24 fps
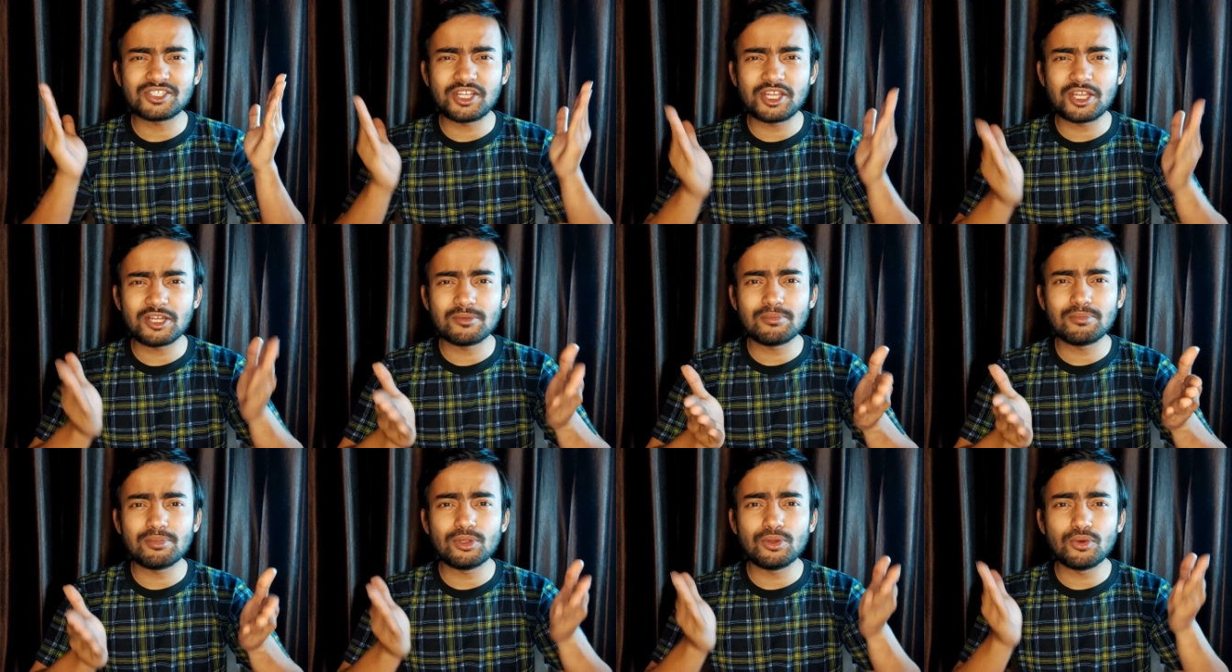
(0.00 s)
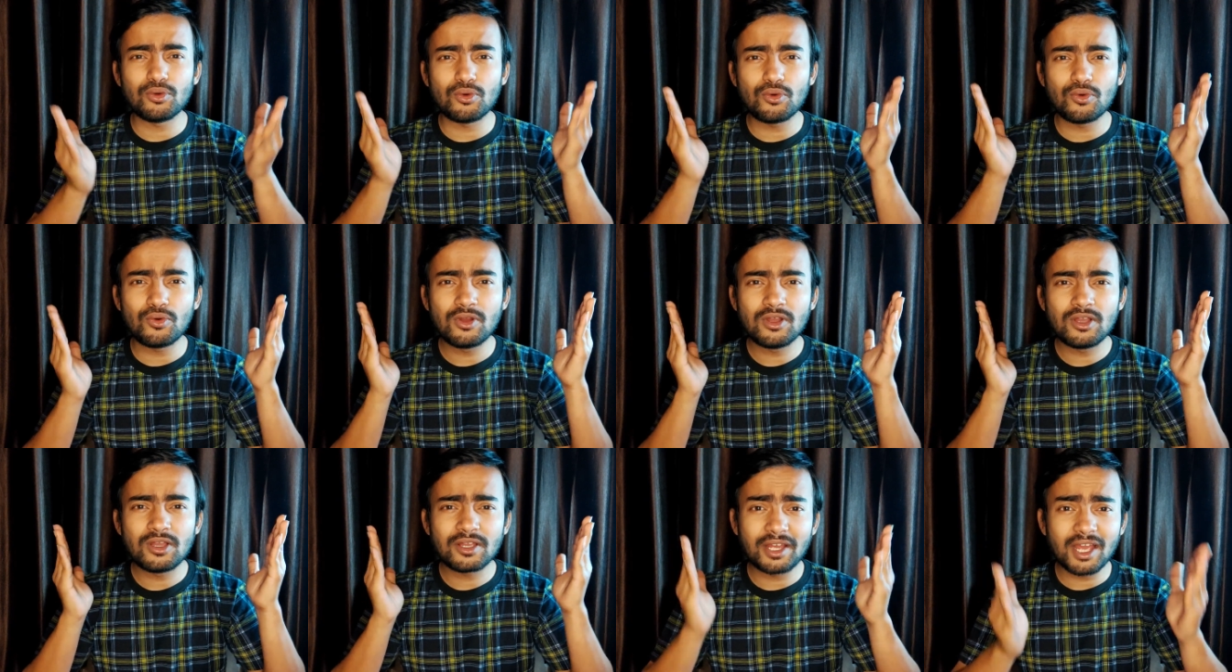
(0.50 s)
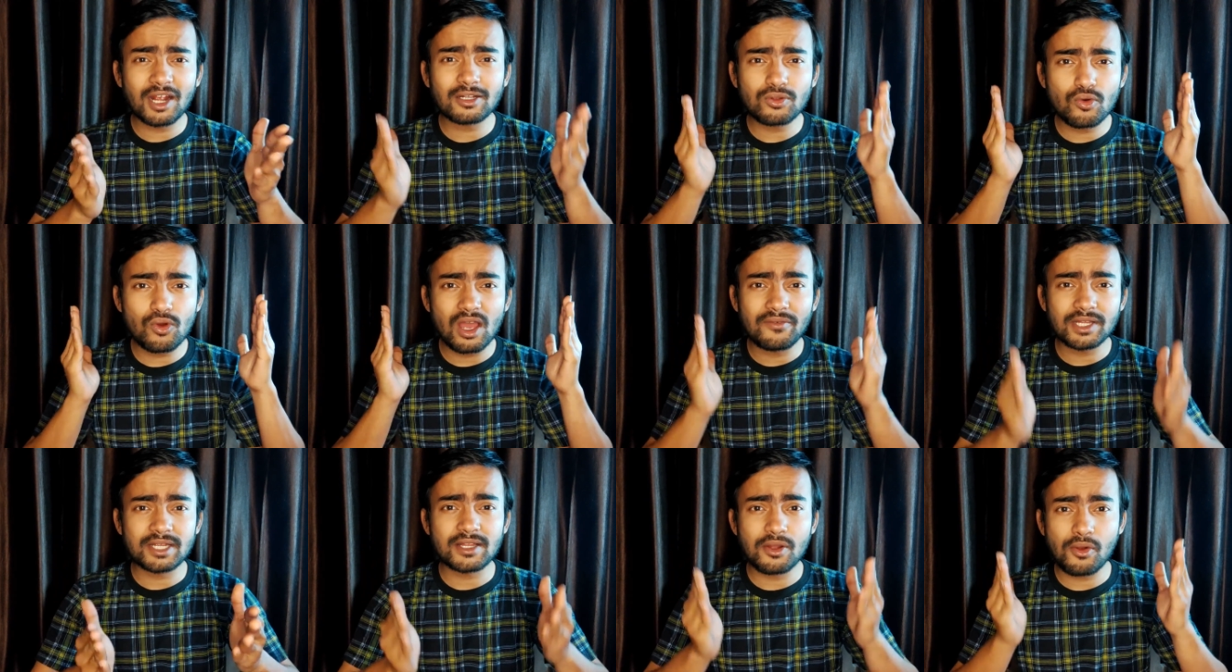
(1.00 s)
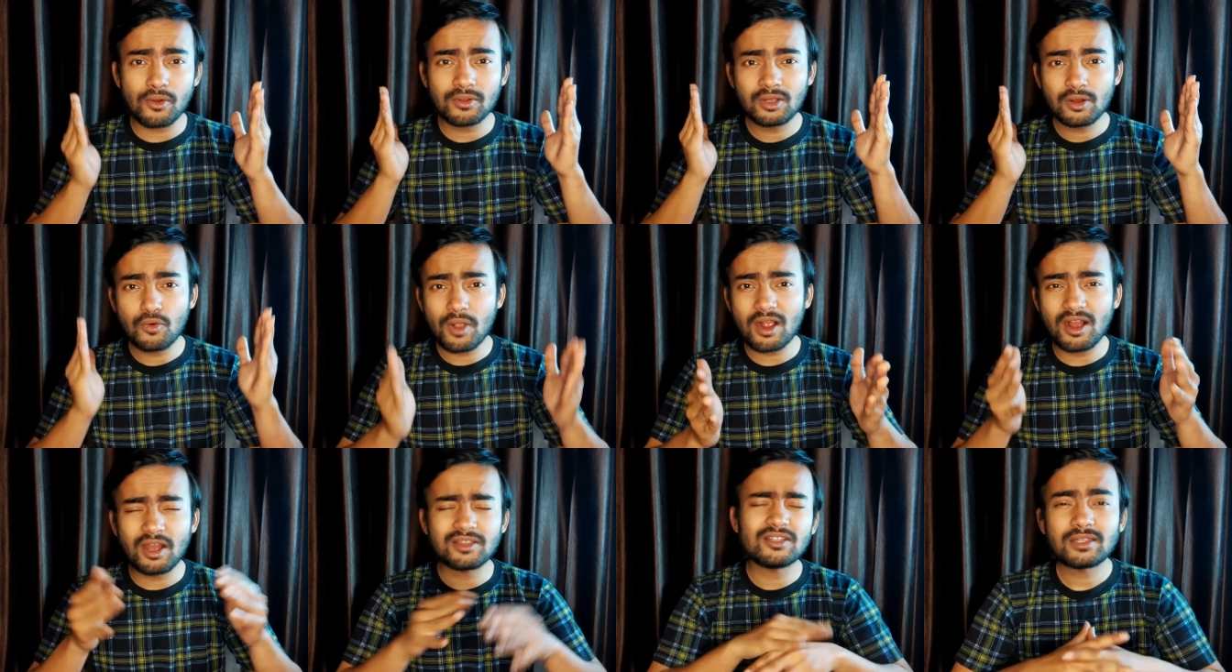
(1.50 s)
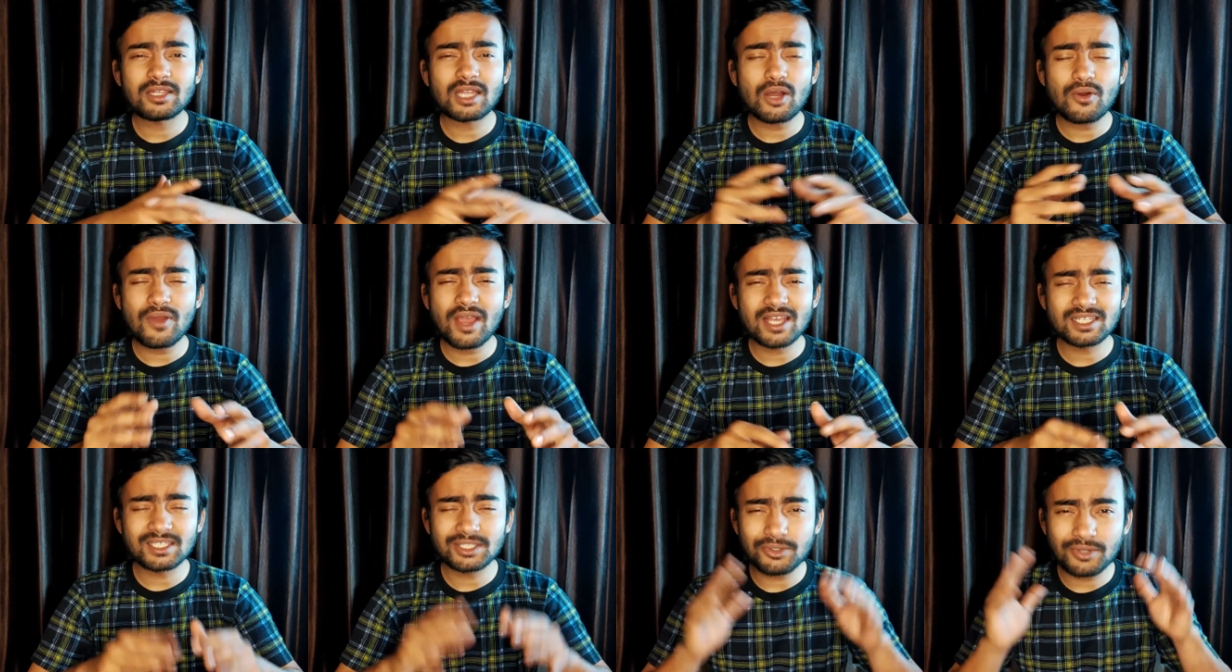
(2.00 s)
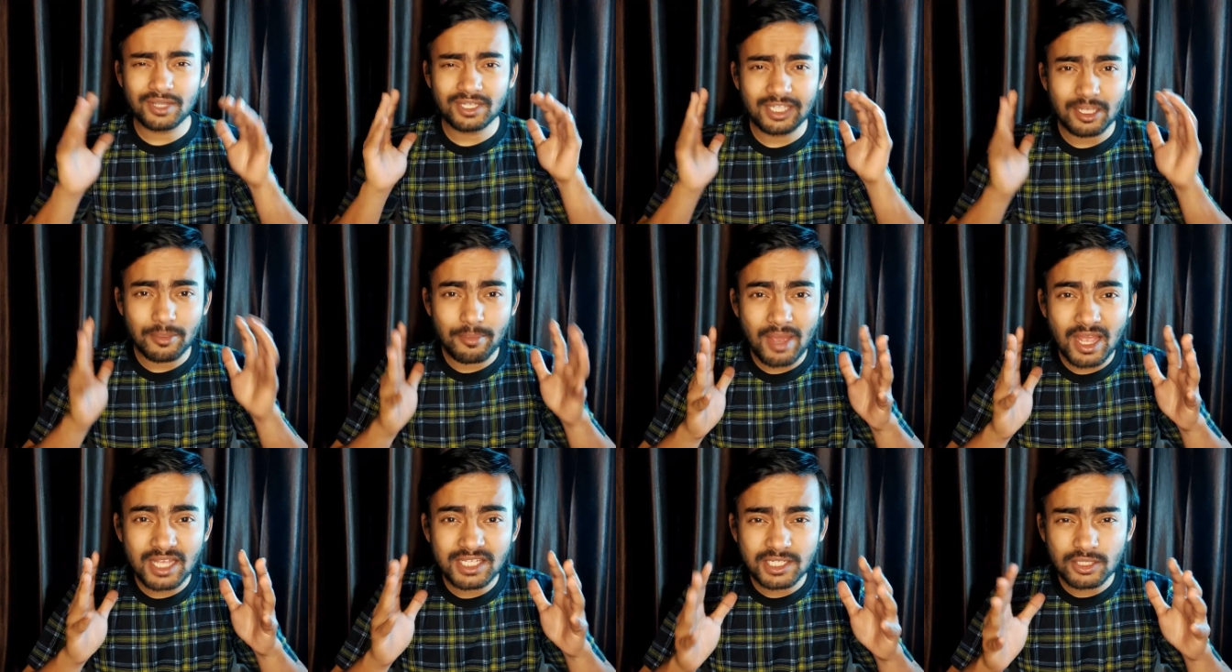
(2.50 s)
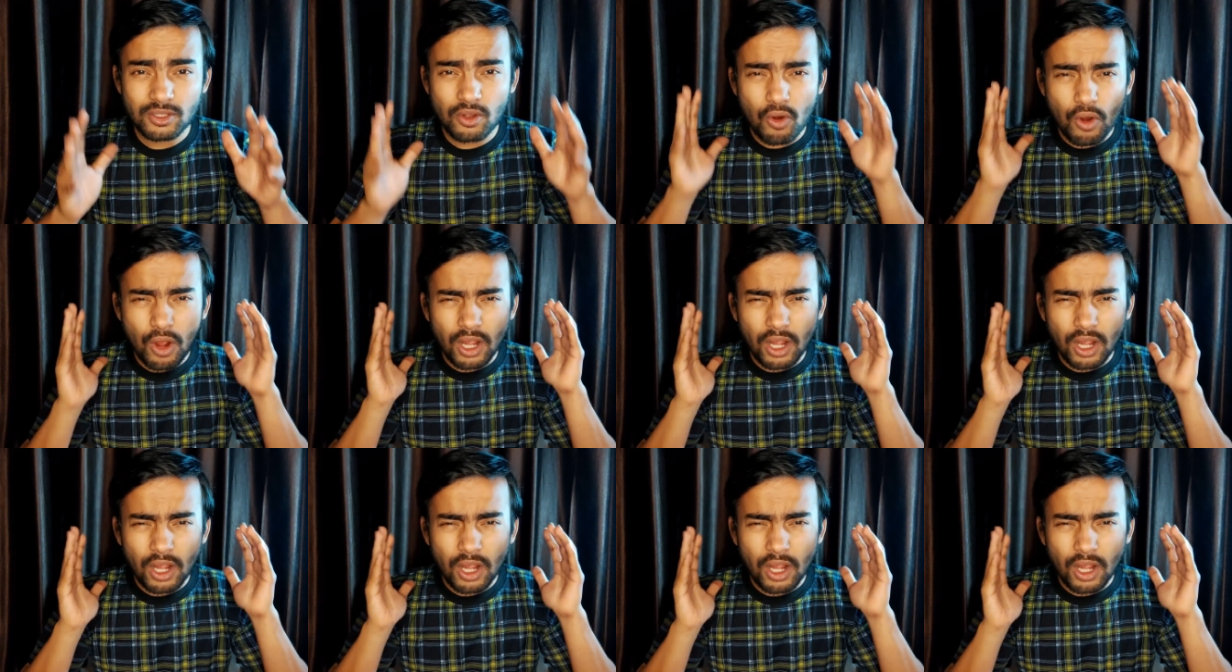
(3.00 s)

Diablo. Now, as you can imagine,